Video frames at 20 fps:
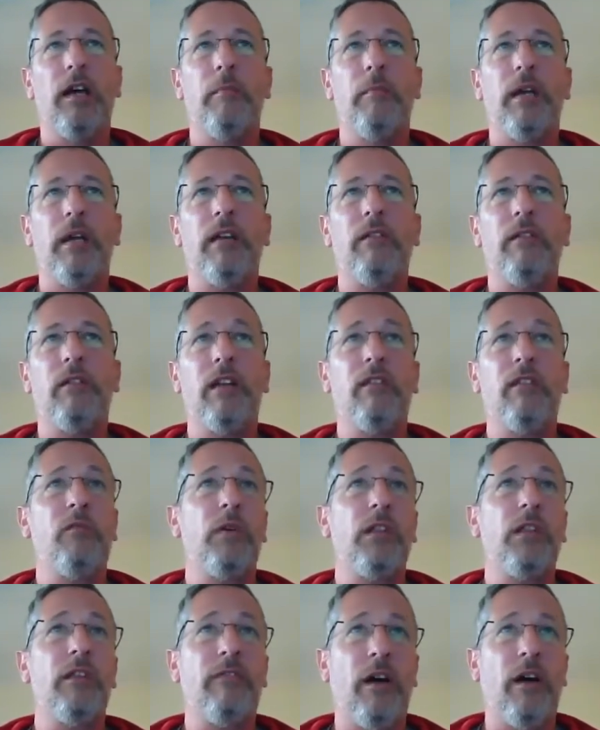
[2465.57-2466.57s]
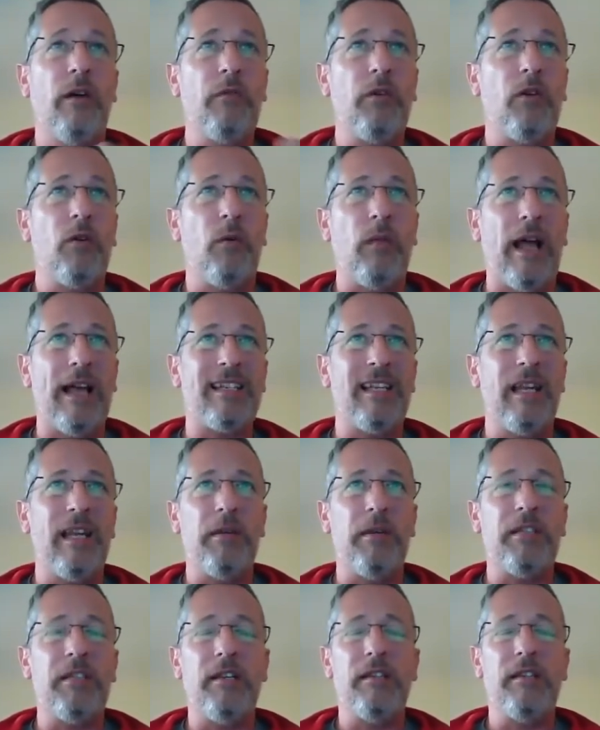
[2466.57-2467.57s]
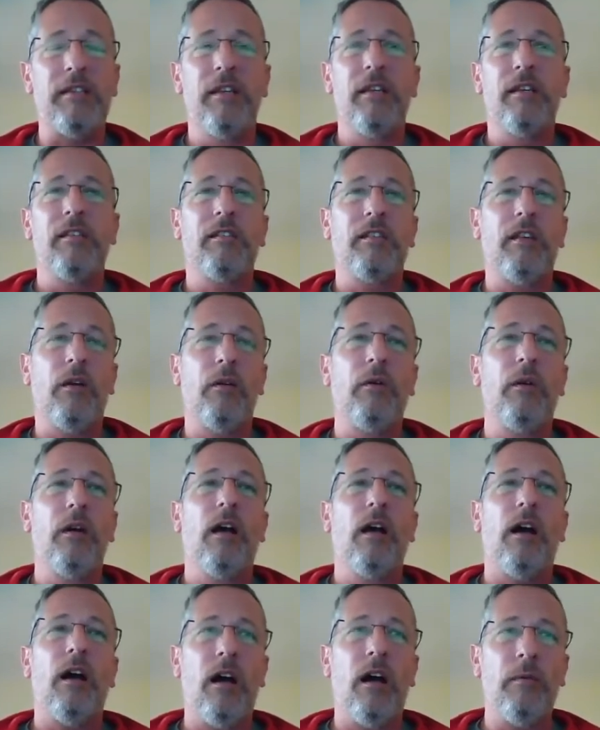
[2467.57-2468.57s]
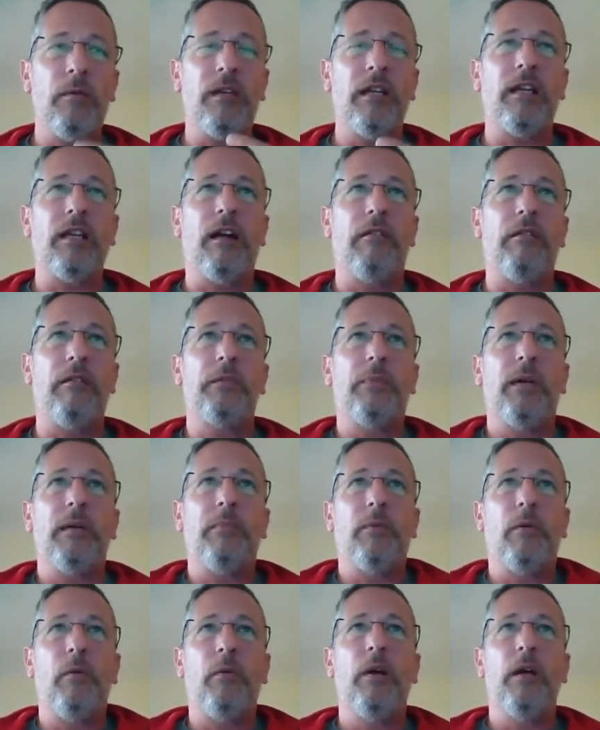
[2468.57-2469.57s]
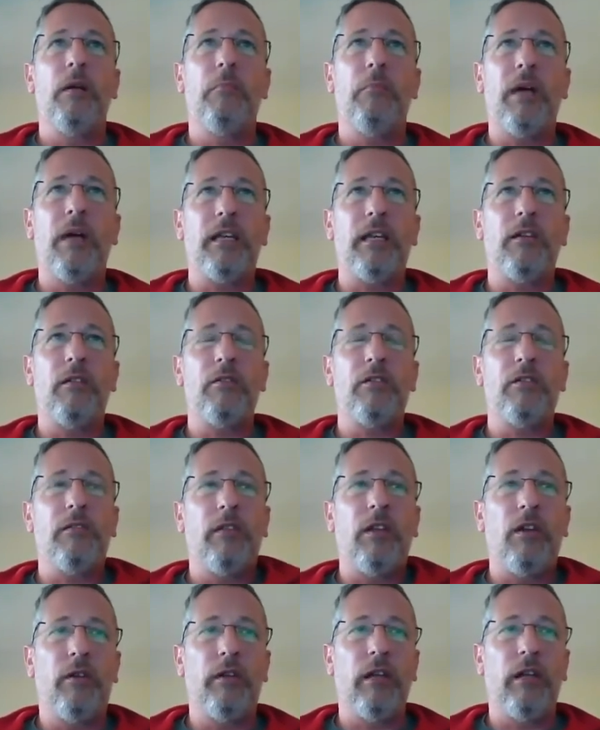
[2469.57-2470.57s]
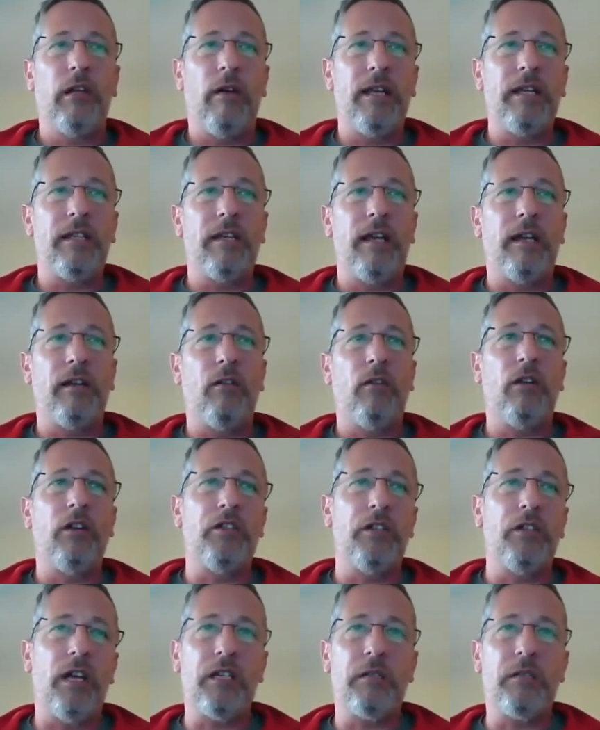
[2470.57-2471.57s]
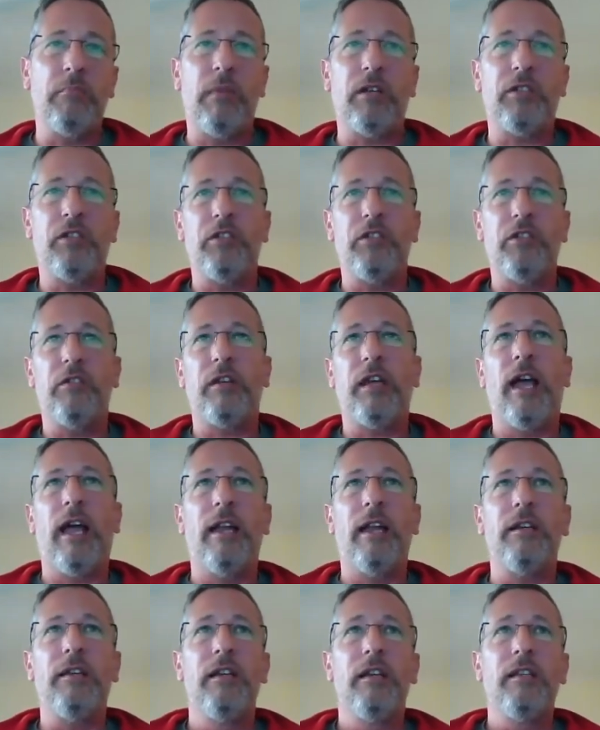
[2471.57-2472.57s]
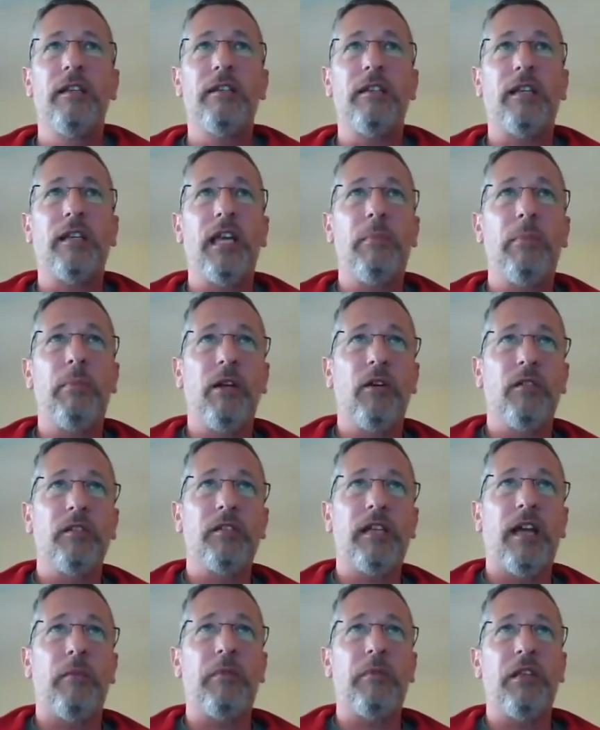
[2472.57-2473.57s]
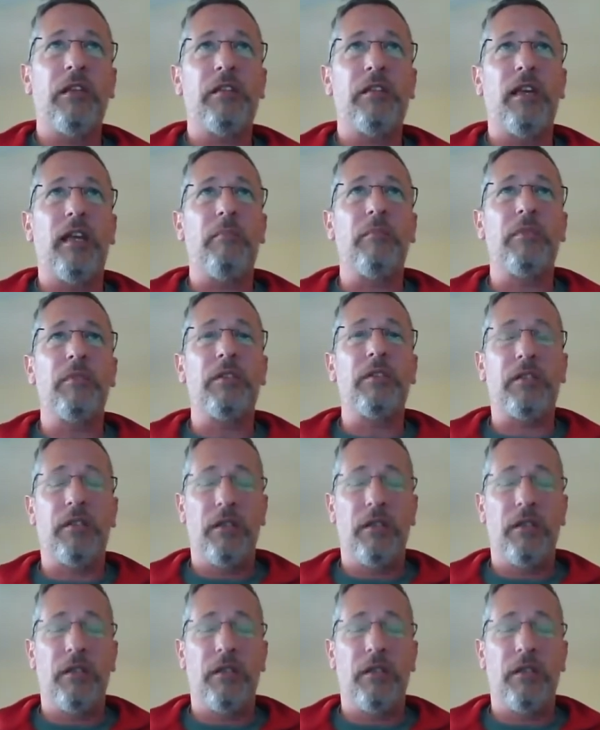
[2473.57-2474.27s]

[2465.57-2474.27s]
Even with a phone call, that's limited. So I would encourage people, make use of the online technology as much as you can to keep in contact with your teams.